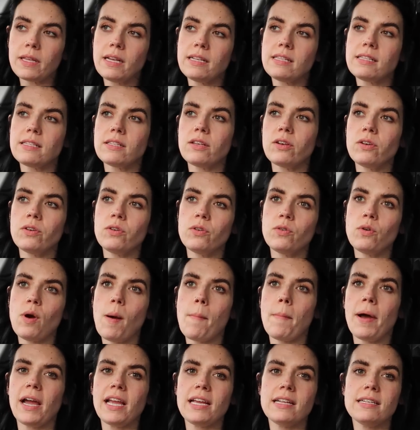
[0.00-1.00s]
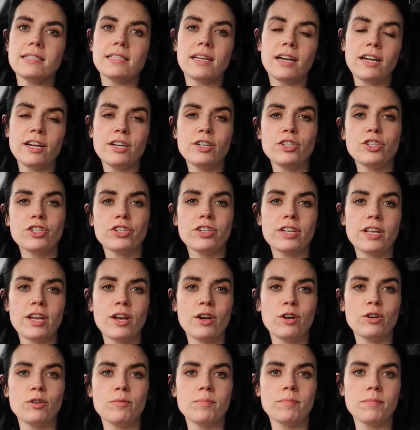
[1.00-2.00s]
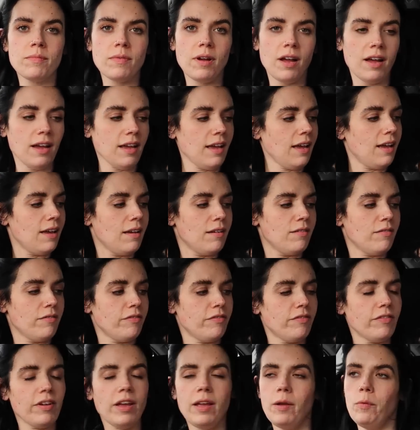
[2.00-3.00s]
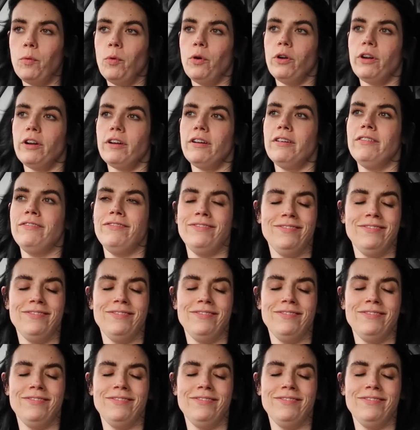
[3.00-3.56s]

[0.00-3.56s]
So my entire journey home I have a water,